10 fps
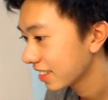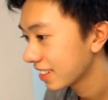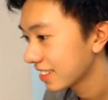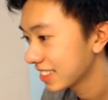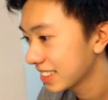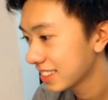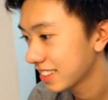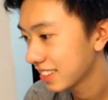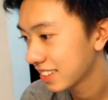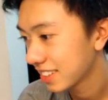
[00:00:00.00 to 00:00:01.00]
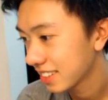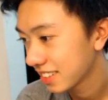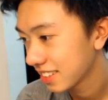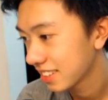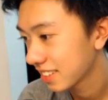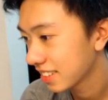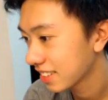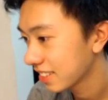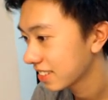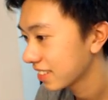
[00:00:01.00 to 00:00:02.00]
I play R6,
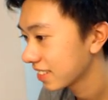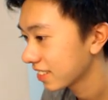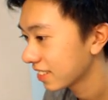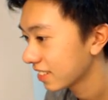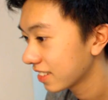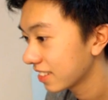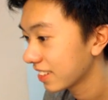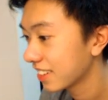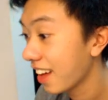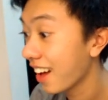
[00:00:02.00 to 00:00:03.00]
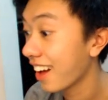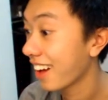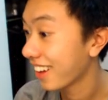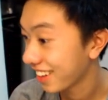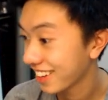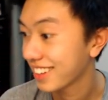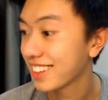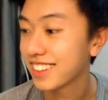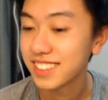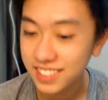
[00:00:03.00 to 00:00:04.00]
COD, Overwatch.
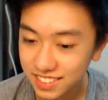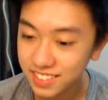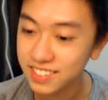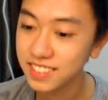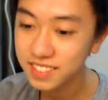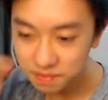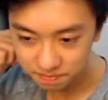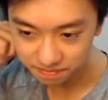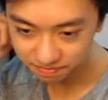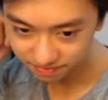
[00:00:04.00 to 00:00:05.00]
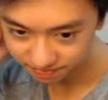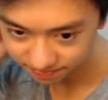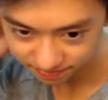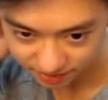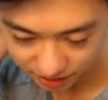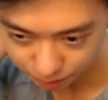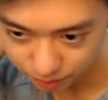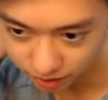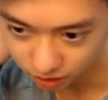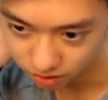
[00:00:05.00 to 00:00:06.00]
Hmm. I
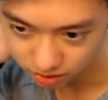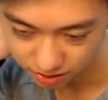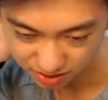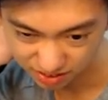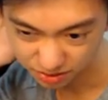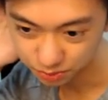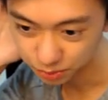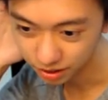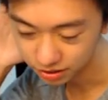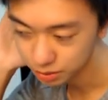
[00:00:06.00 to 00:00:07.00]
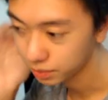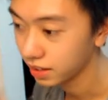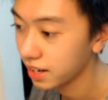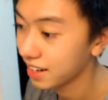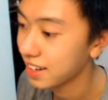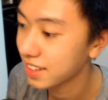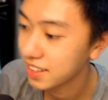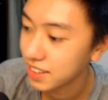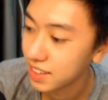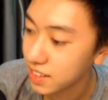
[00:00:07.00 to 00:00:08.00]
play R6 and Overwatch, but like,
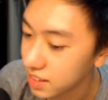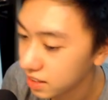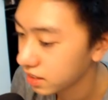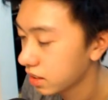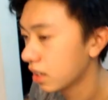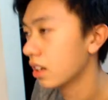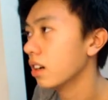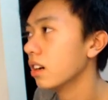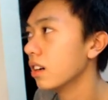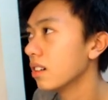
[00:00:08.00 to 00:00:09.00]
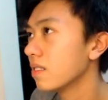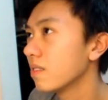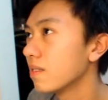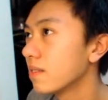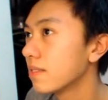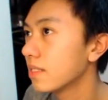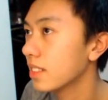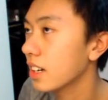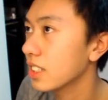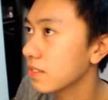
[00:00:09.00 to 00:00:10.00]
um,
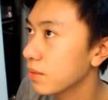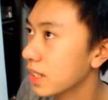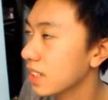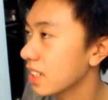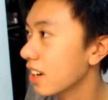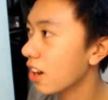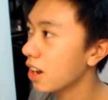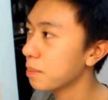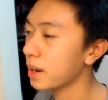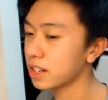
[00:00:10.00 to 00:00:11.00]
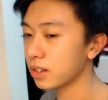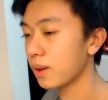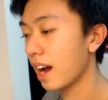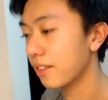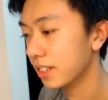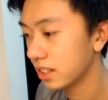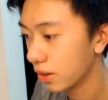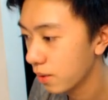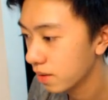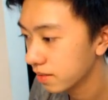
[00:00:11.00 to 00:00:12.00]
not really COD, but I do have it though.